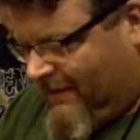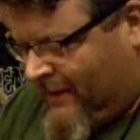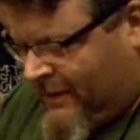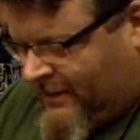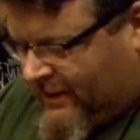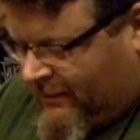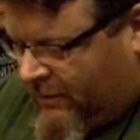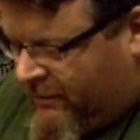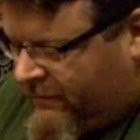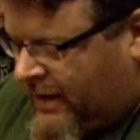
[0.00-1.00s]
But uh,
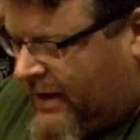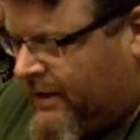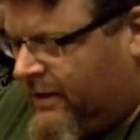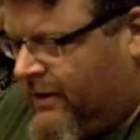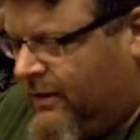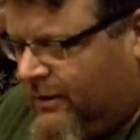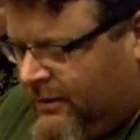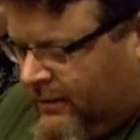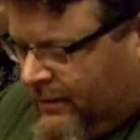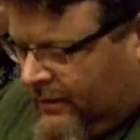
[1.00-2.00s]
what we've got here,
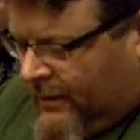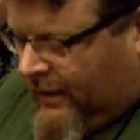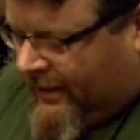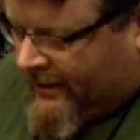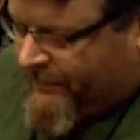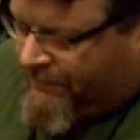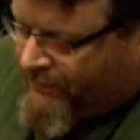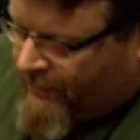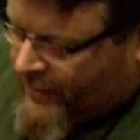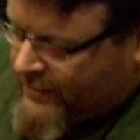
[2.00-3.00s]
um,
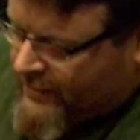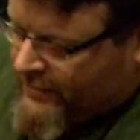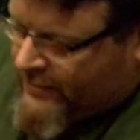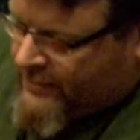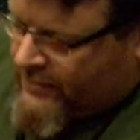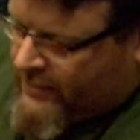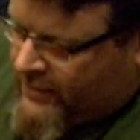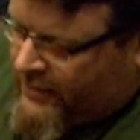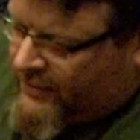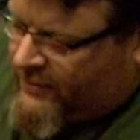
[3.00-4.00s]

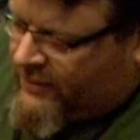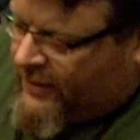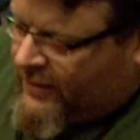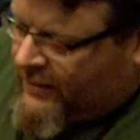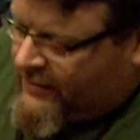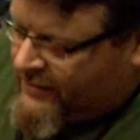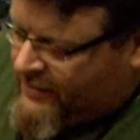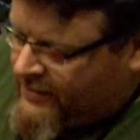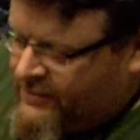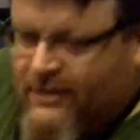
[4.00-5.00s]
it uh,
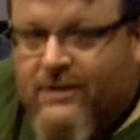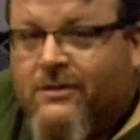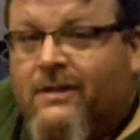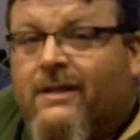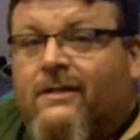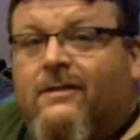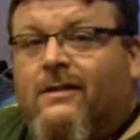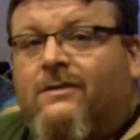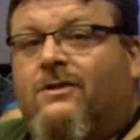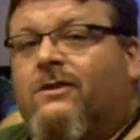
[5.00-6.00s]
essentially is,
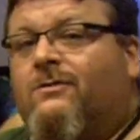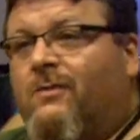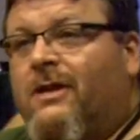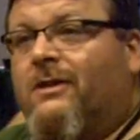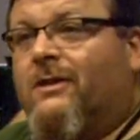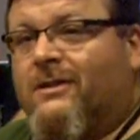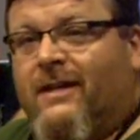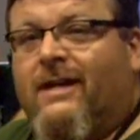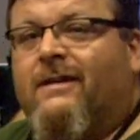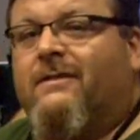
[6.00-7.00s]
is just what it looks
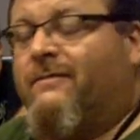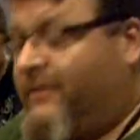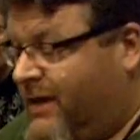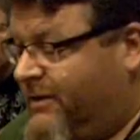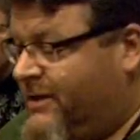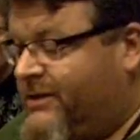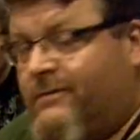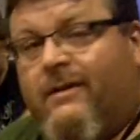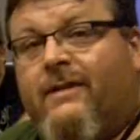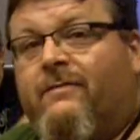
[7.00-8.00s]
like. It's a fire
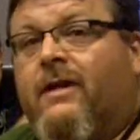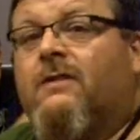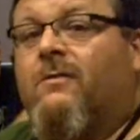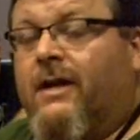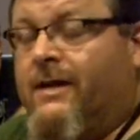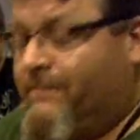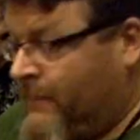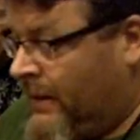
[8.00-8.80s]
engine red Vic 20.